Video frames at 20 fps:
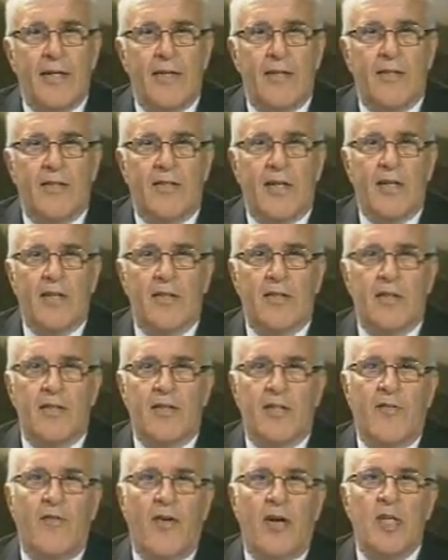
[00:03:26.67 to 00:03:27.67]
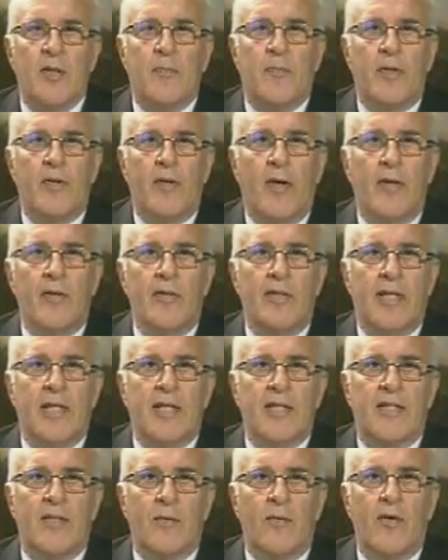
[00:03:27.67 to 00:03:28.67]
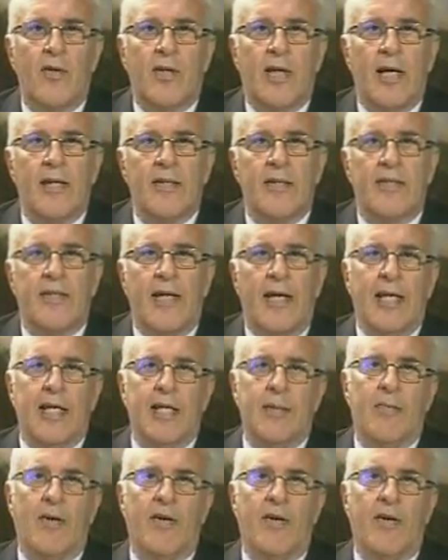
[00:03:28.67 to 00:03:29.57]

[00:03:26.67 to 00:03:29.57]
The Citizens Advice Bureau says the work undertaken